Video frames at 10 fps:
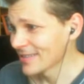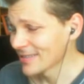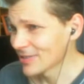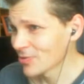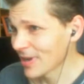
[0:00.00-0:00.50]

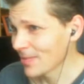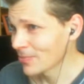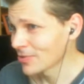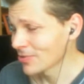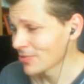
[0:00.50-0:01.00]
Listens to a
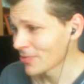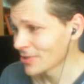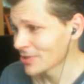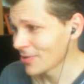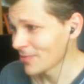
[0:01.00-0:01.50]
couple of 2 or
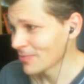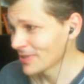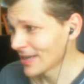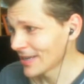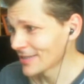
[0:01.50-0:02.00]
3 shows per
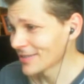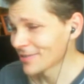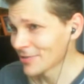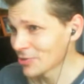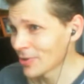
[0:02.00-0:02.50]
day,
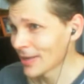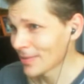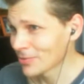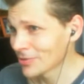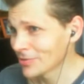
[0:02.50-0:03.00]
so he should get
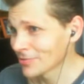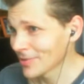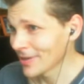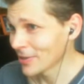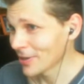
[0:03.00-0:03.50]
up
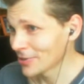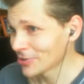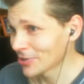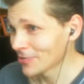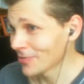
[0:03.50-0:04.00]
to later
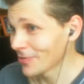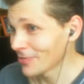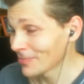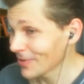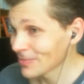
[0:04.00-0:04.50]
shows
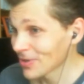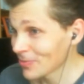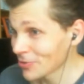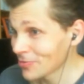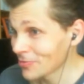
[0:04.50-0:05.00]

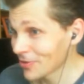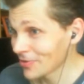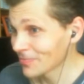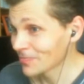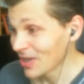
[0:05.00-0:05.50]
sometime soon.
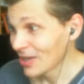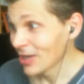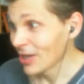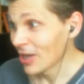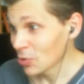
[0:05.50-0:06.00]
So
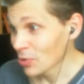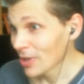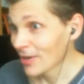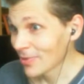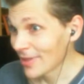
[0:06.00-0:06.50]
good
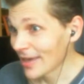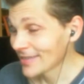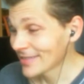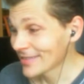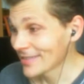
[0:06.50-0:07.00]
luck with
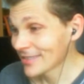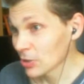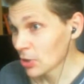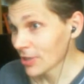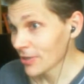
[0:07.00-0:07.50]
that. That's
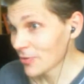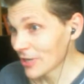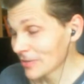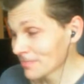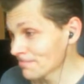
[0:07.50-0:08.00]
a lot of
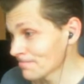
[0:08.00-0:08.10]
listening.